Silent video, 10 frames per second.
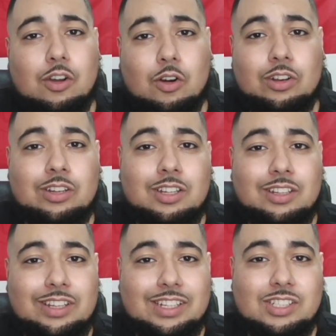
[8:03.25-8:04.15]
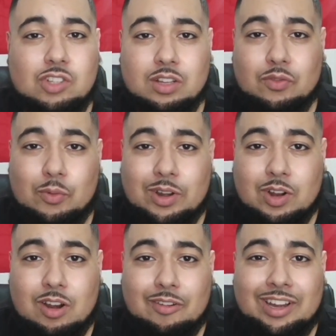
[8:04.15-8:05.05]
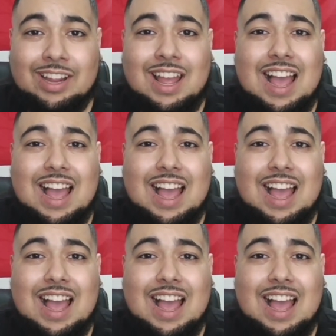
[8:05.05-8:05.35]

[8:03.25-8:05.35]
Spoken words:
on this transfer window currently